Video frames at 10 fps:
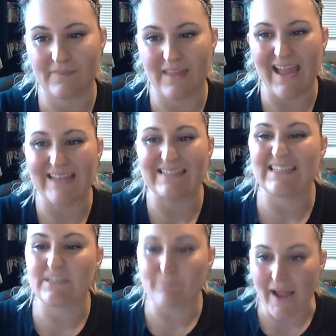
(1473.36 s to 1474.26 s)
as
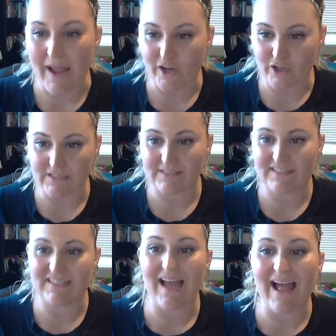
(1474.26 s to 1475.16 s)
inspired,
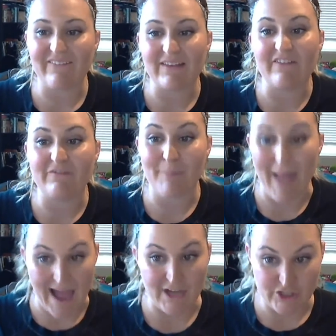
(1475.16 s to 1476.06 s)
did not have enough
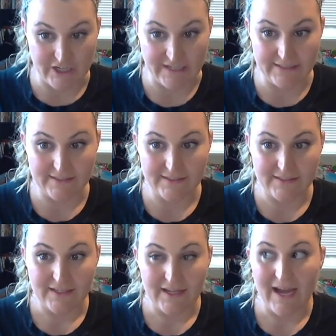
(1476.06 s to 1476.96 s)
passion.
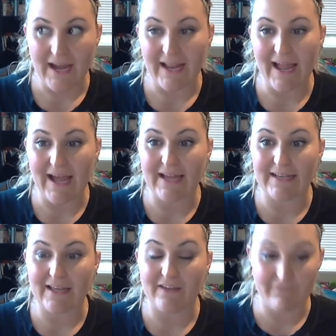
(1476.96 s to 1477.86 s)
I
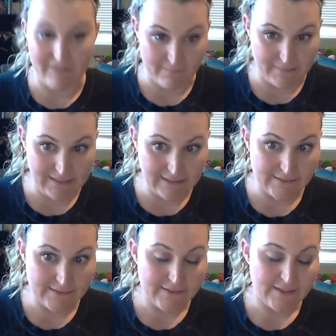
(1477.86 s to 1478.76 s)
had a family,
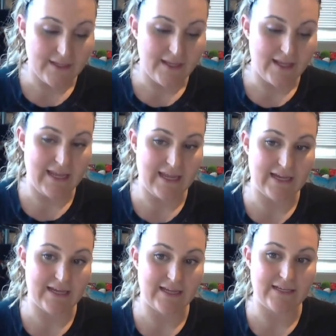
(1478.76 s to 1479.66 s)

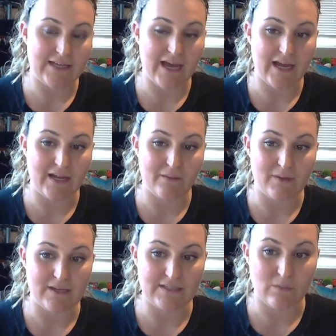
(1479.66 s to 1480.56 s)
and I
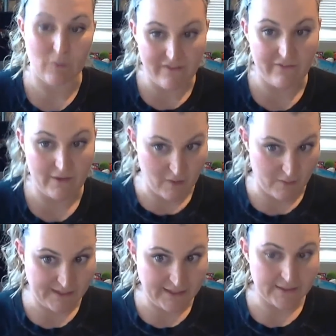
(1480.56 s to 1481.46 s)
was a wife and a
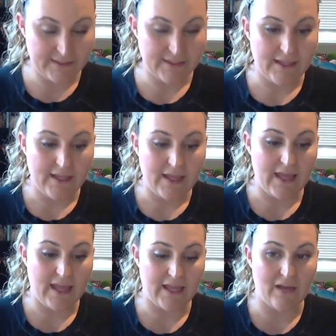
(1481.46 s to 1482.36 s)
mommy,
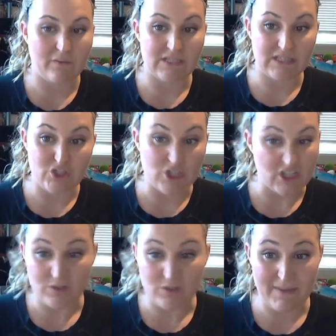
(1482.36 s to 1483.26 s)
and I was just
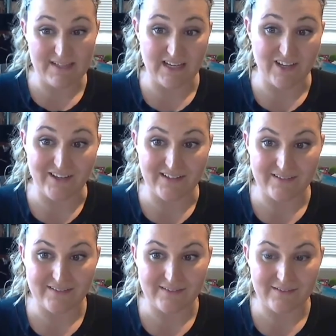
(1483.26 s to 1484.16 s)
doing the best I could.
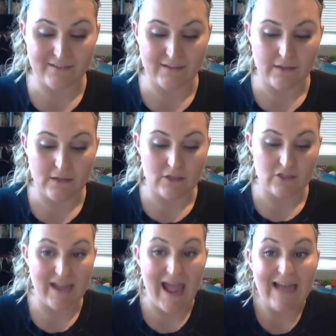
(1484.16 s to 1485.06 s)
So
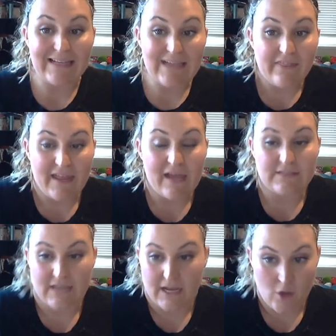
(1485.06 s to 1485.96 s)
I had nothing
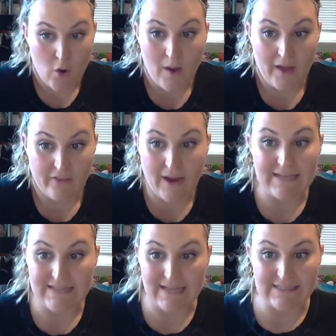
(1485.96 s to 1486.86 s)
else. I had no other
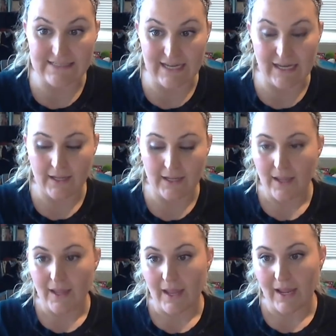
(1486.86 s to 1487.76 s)
identity.
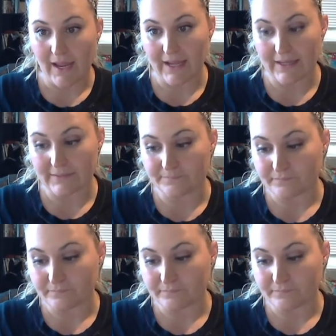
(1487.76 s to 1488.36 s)
And